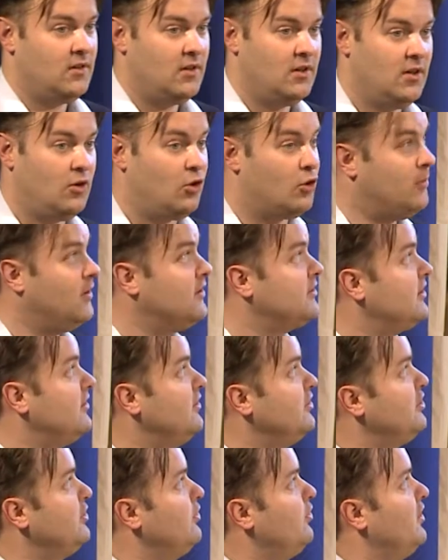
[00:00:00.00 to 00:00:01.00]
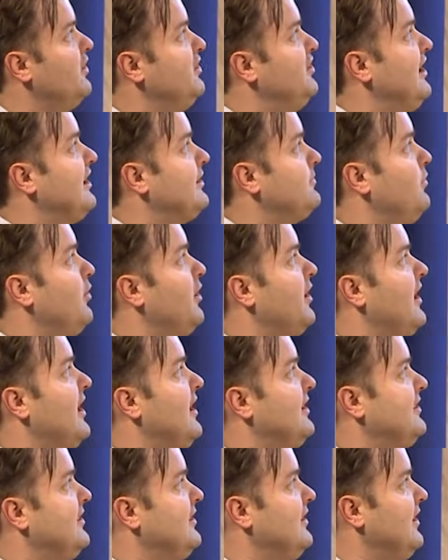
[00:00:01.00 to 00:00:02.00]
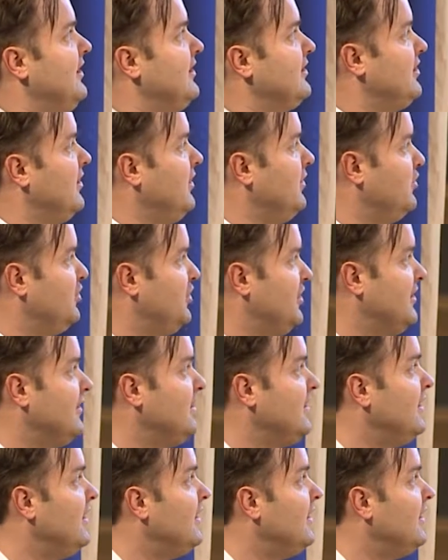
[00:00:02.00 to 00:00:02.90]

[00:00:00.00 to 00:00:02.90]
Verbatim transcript: hormone solution or a jasmonic acid solution.